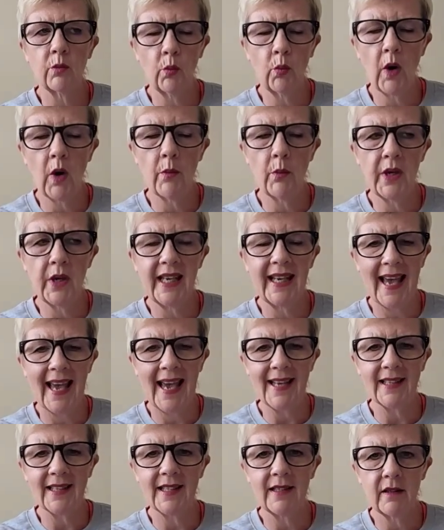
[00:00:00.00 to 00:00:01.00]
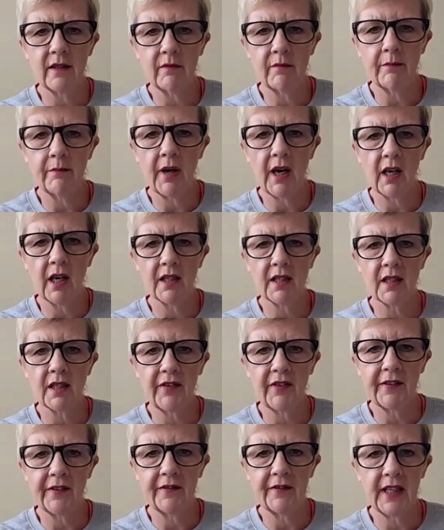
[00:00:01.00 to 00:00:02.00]
when we get past
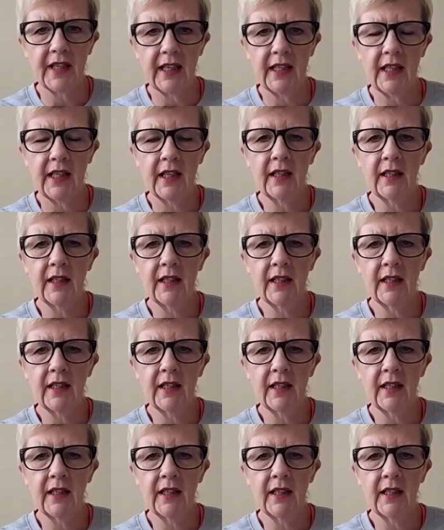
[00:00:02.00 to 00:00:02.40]
50,